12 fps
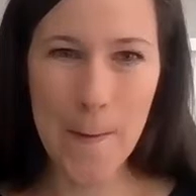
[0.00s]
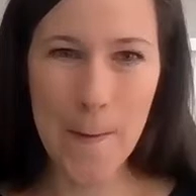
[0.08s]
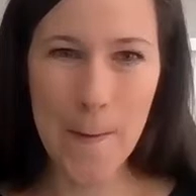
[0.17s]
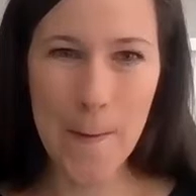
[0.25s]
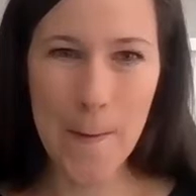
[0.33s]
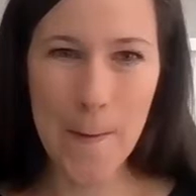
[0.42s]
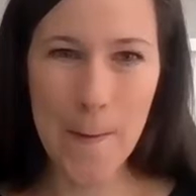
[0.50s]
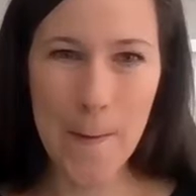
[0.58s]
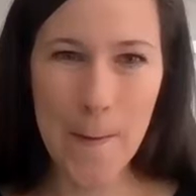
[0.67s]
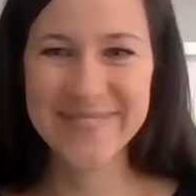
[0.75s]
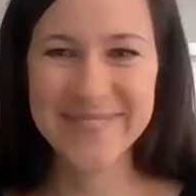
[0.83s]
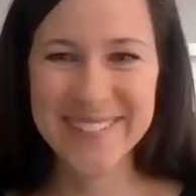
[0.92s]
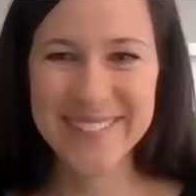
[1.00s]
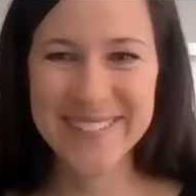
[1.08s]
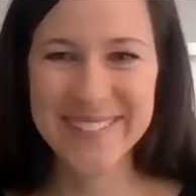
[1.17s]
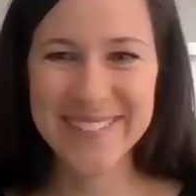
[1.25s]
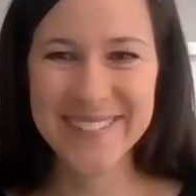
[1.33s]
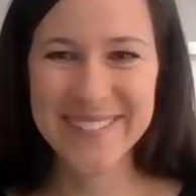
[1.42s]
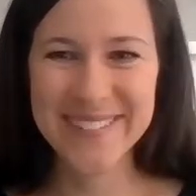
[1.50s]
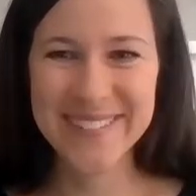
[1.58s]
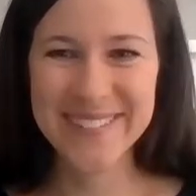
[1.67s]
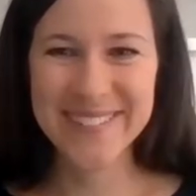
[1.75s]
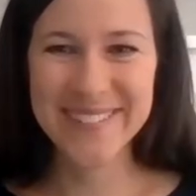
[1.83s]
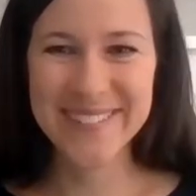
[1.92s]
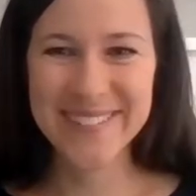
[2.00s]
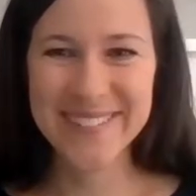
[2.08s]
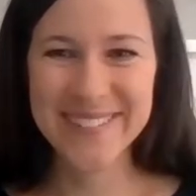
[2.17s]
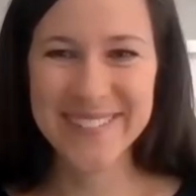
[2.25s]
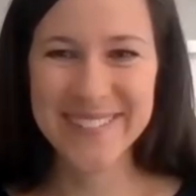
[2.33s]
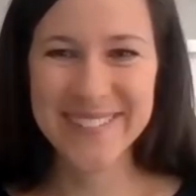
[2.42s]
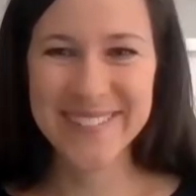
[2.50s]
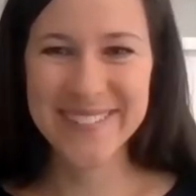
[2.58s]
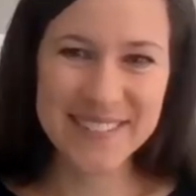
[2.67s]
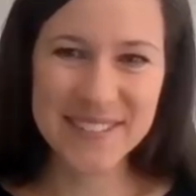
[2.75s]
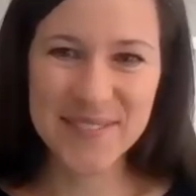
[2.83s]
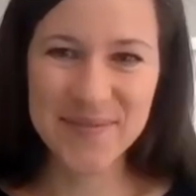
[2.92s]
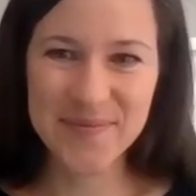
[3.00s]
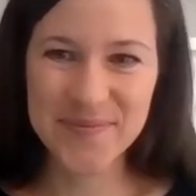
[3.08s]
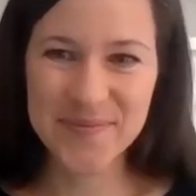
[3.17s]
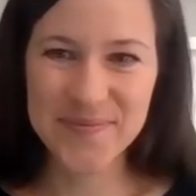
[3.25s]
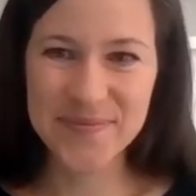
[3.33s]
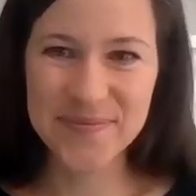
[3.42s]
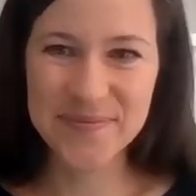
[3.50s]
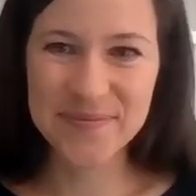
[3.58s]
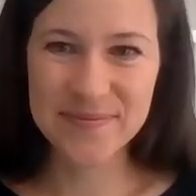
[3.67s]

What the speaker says: This person isn't speaking.